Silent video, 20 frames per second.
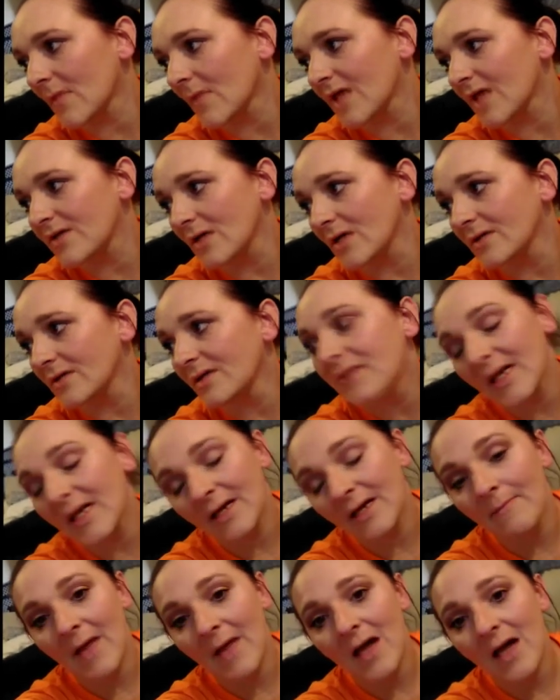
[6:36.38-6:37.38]
The only
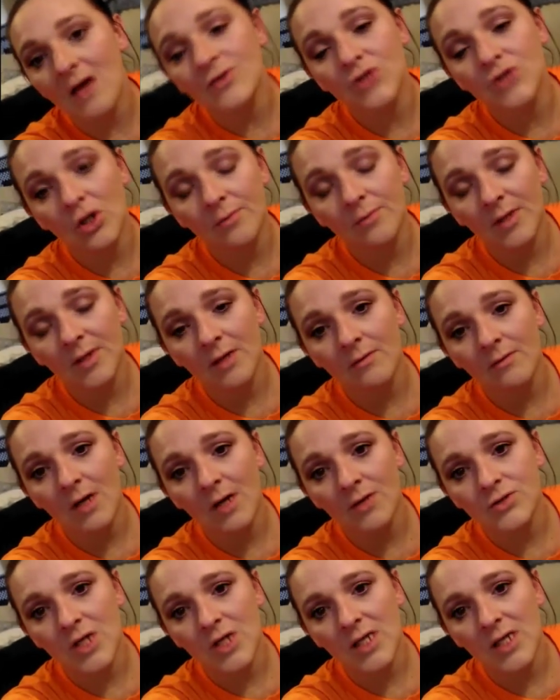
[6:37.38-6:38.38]
thing about dubia
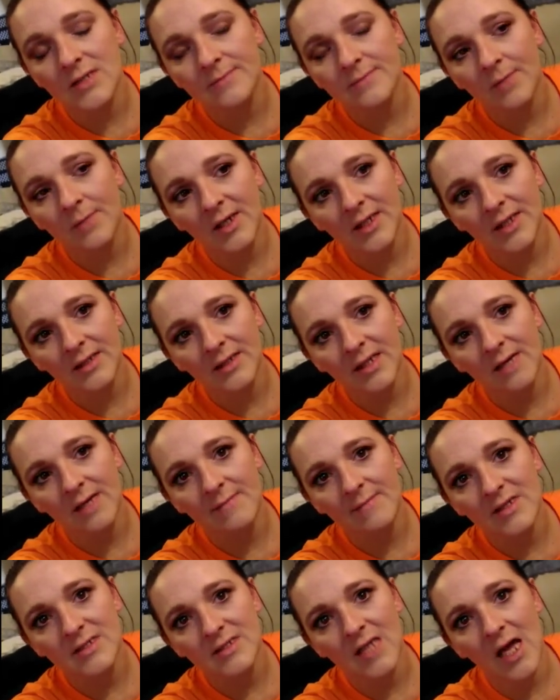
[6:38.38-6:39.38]
roaches, breeding
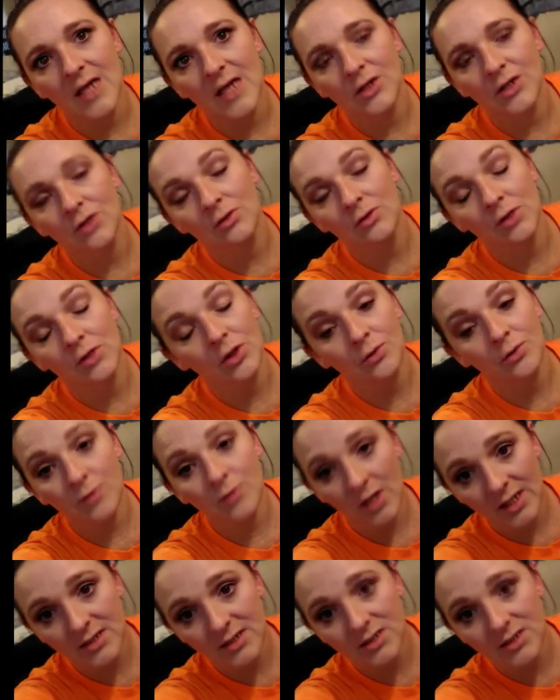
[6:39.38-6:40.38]
them, is that you do
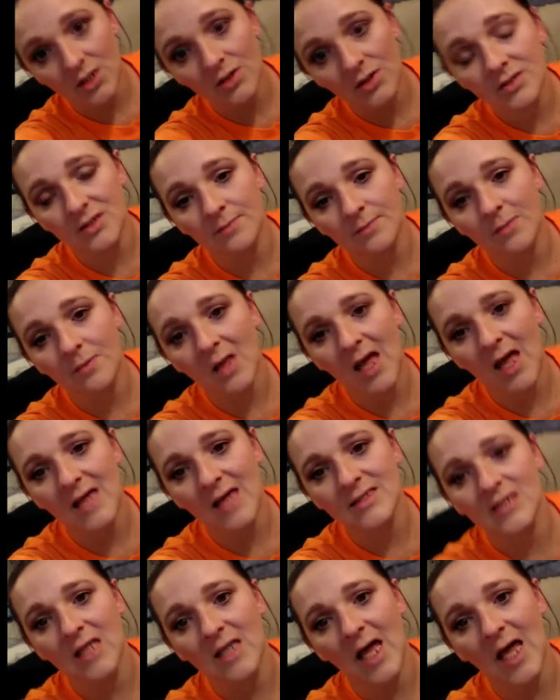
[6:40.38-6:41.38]
need certain
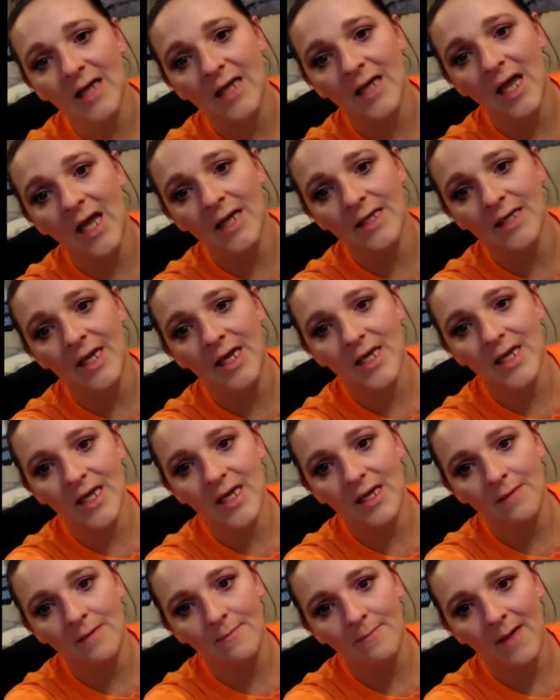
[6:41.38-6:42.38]
supplies like a
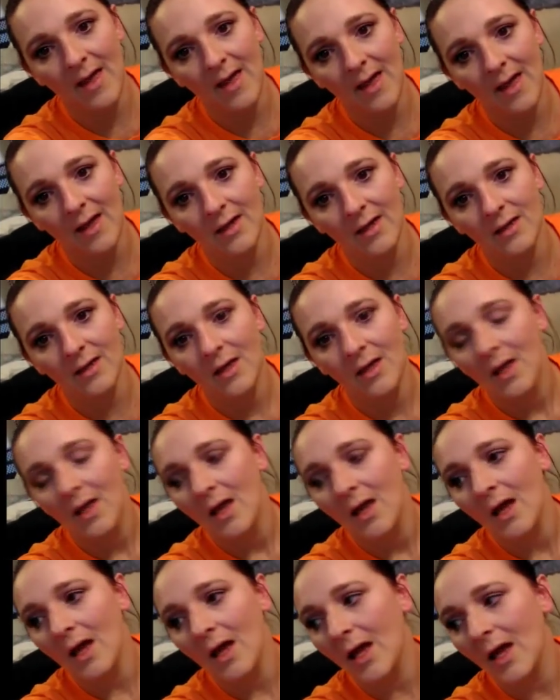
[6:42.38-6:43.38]
heat pad.
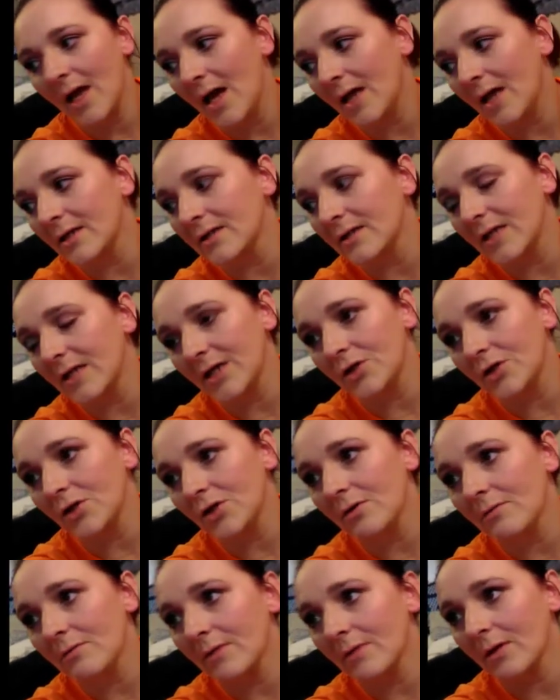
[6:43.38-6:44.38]
And they
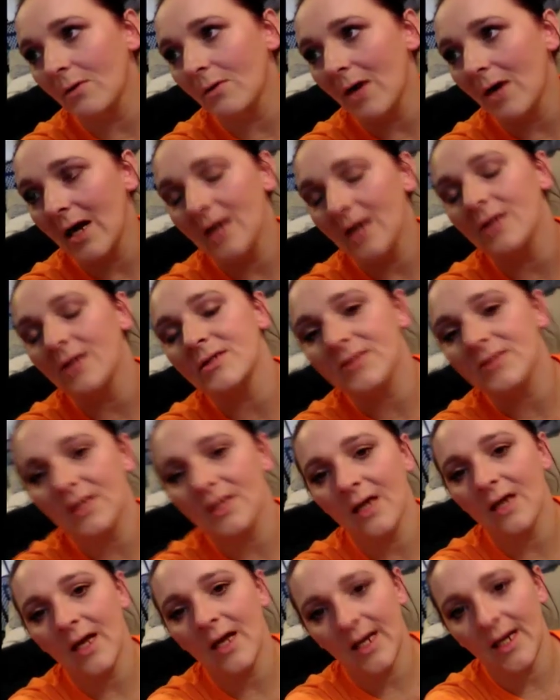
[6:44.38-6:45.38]
do require
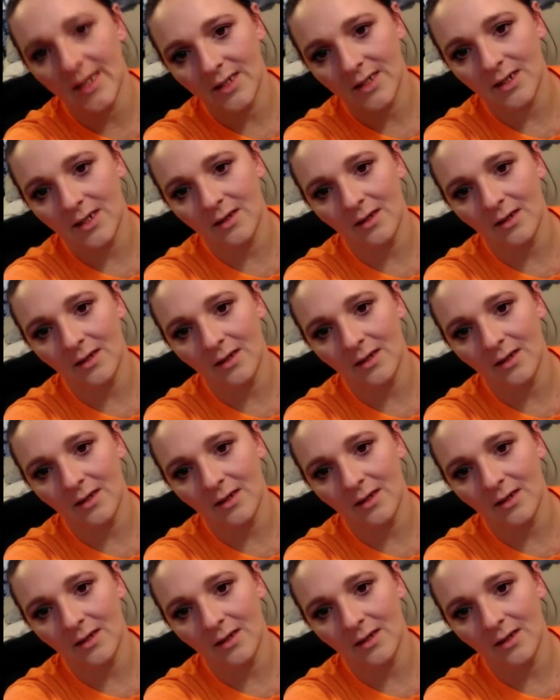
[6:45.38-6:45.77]
a